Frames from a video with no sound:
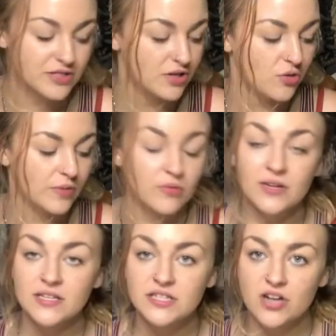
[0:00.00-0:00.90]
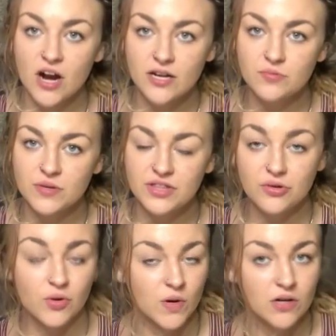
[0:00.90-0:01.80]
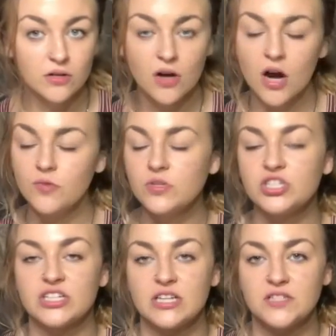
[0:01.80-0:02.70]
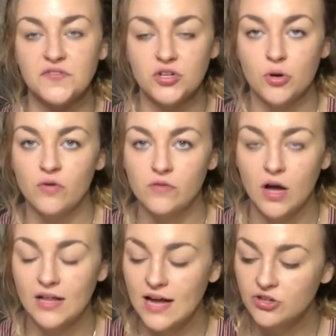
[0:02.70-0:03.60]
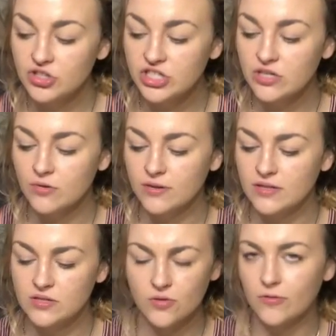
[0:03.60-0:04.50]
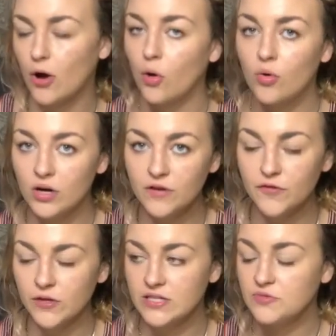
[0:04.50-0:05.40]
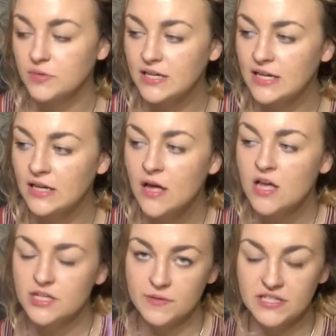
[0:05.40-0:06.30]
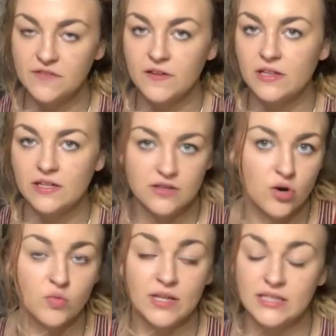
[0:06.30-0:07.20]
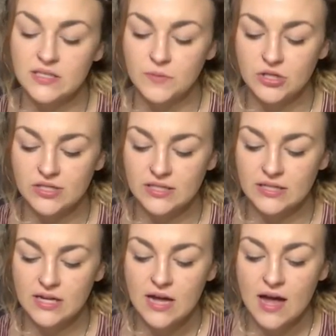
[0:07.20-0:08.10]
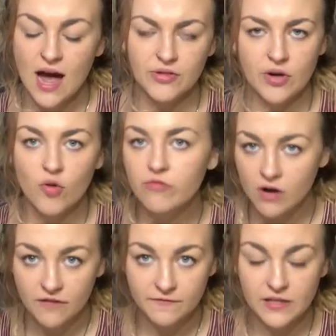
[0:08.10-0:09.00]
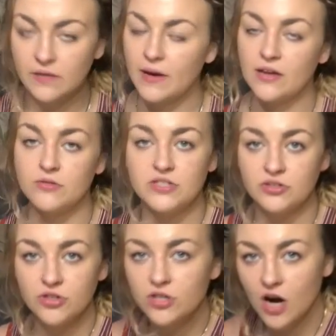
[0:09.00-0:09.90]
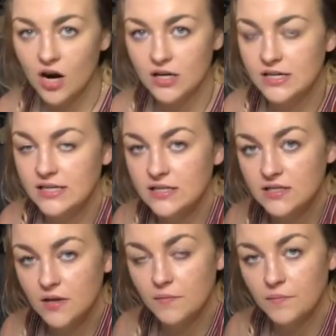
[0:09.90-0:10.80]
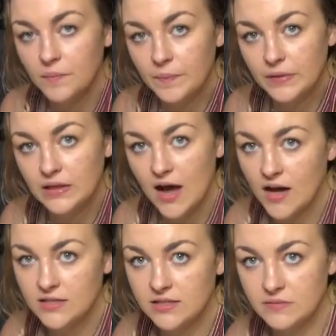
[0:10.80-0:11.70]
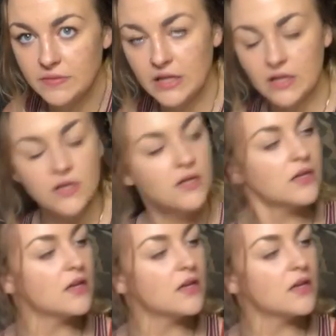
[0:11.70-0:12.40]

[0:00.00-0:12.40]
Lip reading: So we will get started with your Oracle card, which stands for your overall energy or this overall aura for this reading. Specifically, though, what this person, how they overall feel about you. So your card is Blossoming.